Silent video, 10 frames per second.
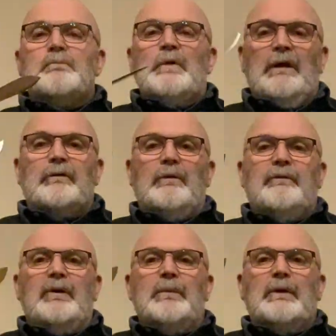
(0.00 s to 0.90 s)
it's got a
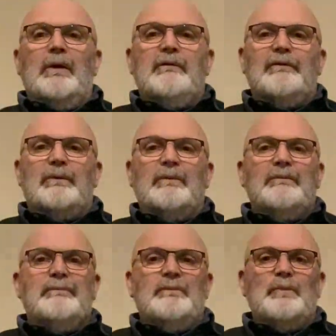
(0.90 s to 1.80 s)
fair bit going for it.
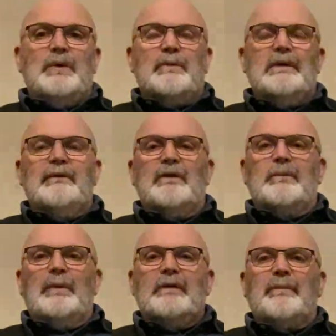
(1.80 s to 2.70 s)
Whether it lives up
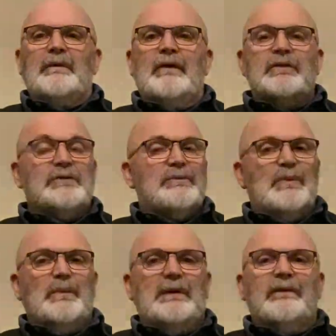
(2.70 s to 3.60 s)
to expectations,
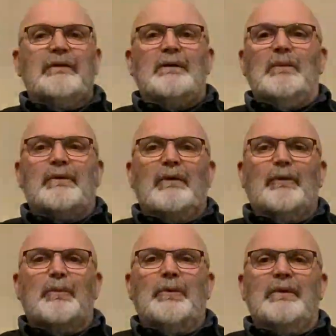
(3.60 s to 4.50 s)
we'll wait and see. Whether I'm
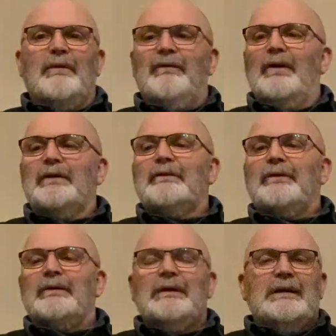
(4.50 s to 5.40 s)
going to put it in the vise
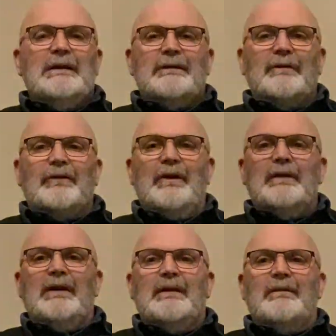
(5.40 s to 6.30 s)
to
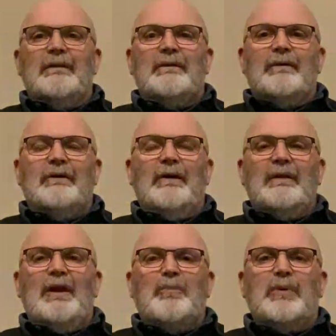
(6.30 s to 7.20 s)
tighten
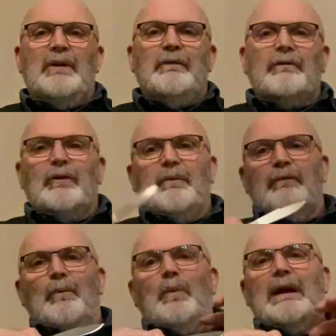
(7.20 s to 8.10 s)
that pin to stop it
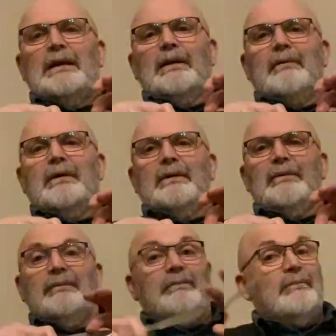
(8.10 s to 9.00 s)
from waggling
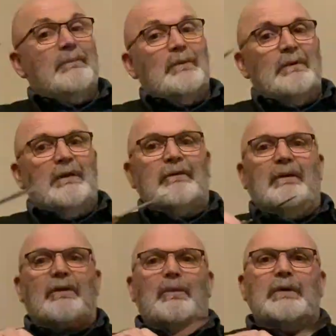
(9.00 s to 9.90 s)
around, well, that's
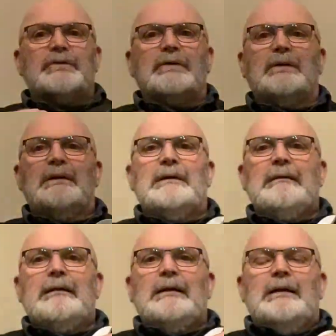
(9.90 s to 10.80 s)
another question.
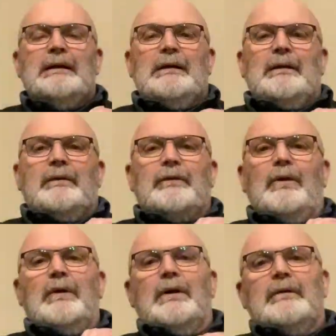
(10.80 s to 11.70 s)

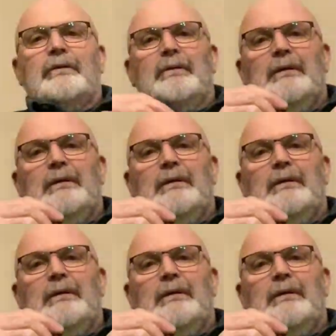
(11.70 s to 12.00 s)
So guys,